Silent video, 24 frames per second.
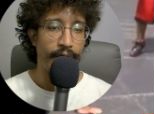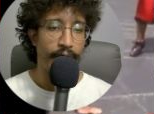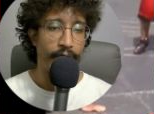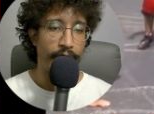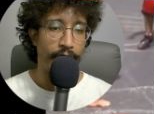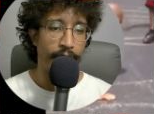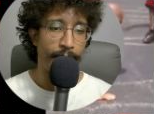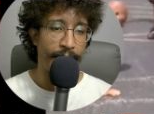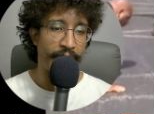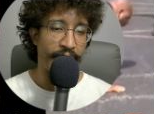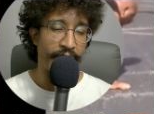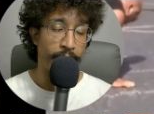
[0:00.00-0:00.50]

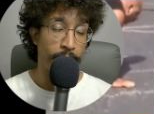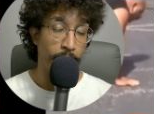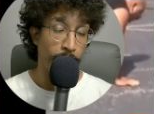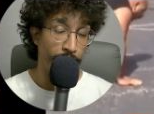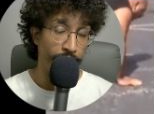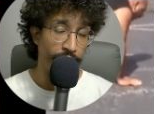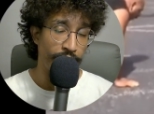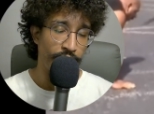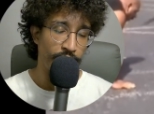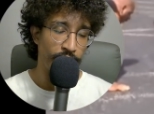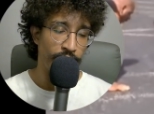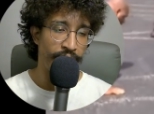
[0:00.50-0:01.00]
Um, I
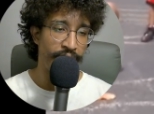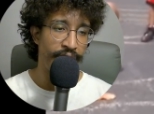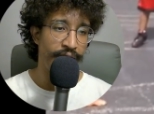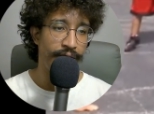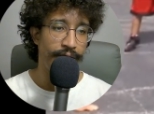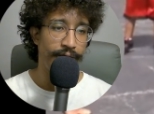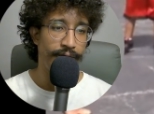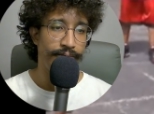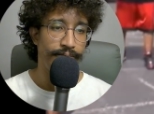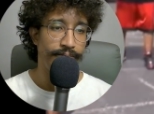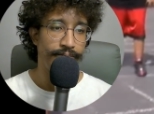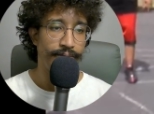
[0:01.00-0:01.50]
would agree.
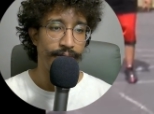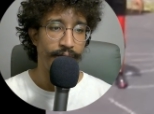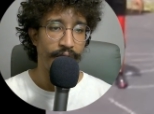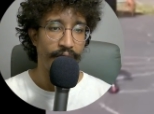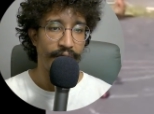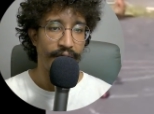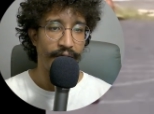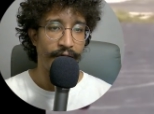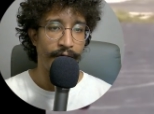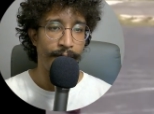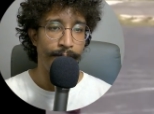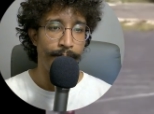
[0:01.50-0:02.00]

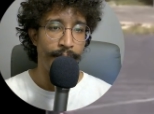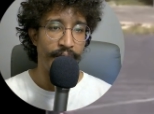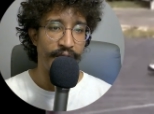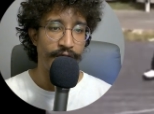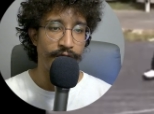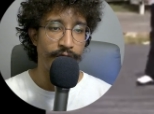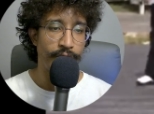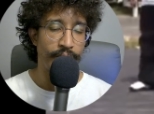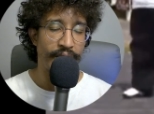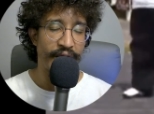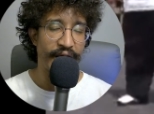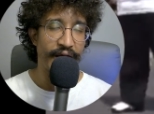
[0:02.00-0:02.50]
Um, but
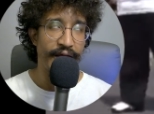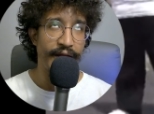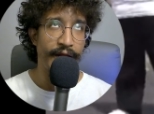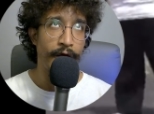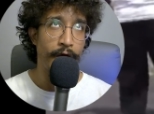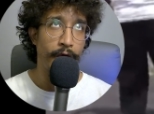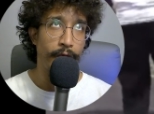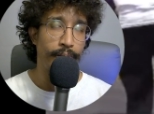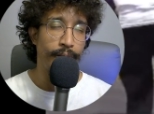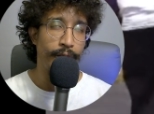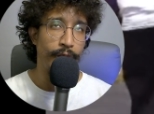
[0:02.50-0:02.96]
you can't help but